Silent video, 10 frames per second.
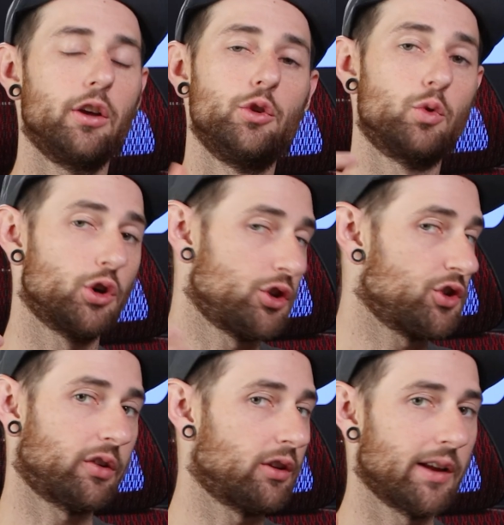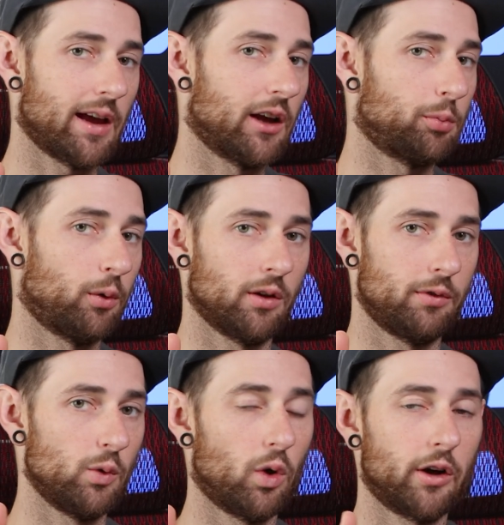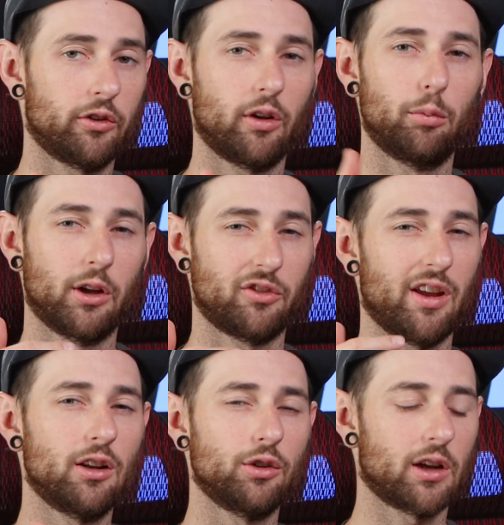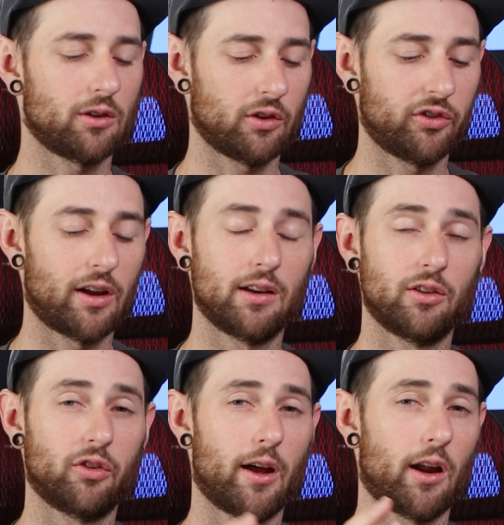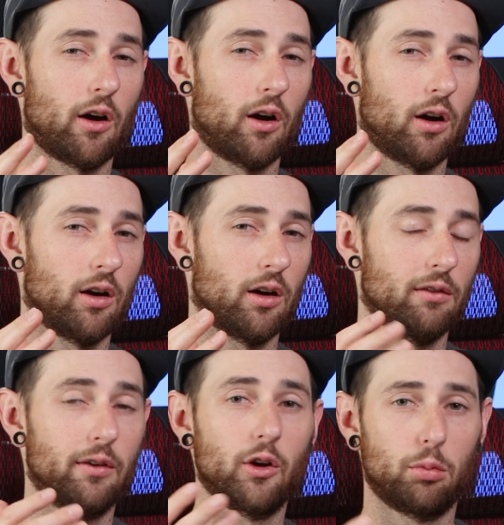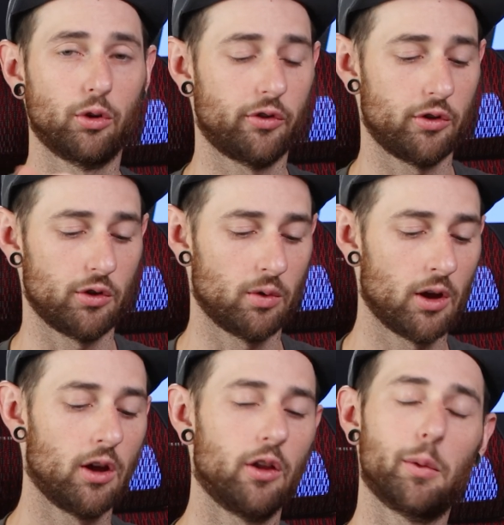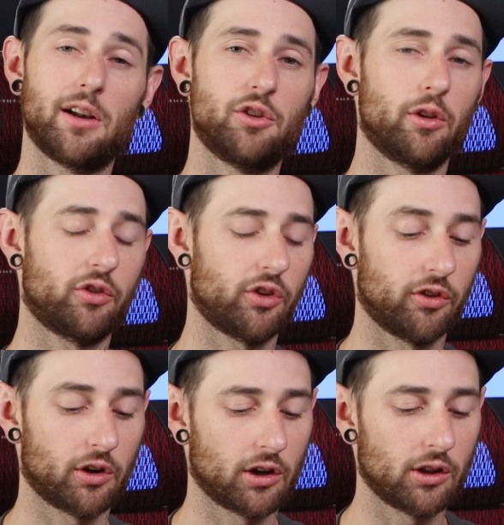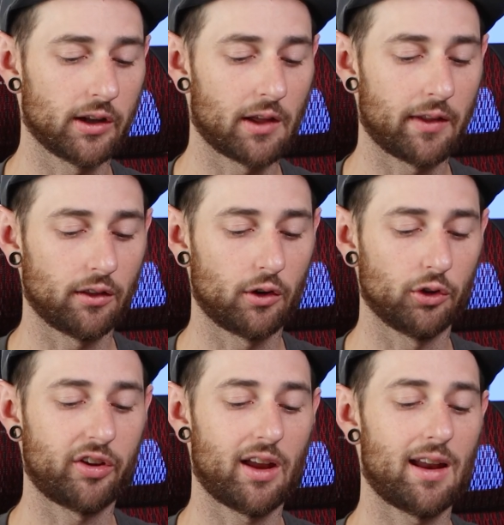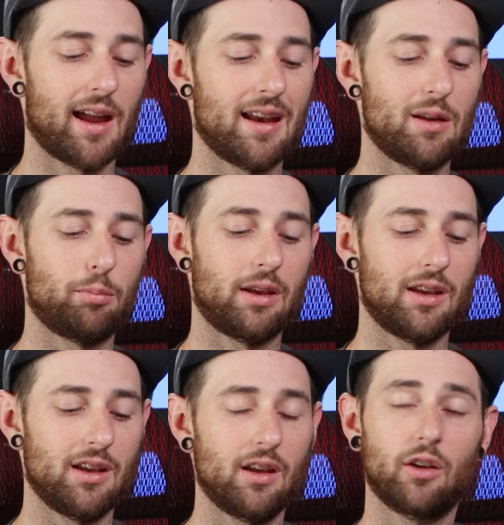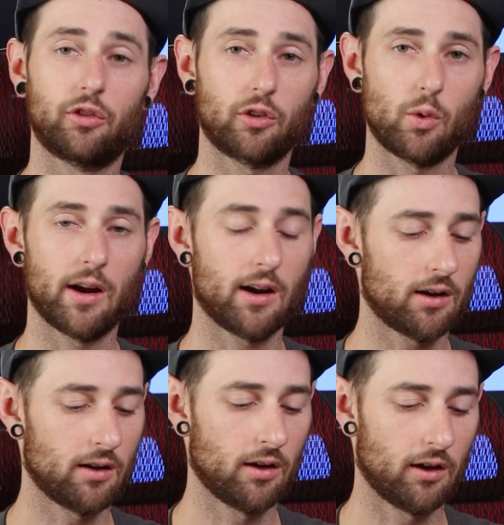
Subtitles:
You could just click export if you want, but take a look at the settings that are available to you. The way to do this is you're gonna click on that little 1080p square.